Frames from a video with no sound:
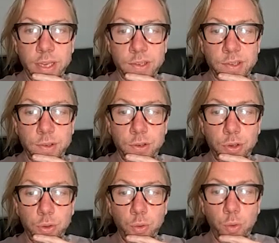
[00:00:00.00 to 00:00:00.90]
is
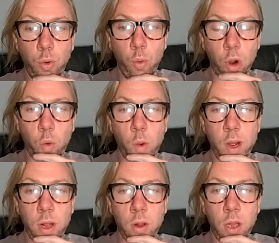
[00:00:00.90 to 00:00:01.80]
to work
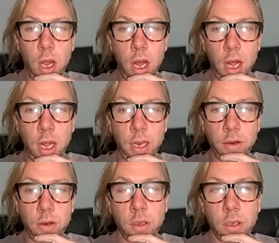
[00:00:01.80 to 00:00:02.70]
well on,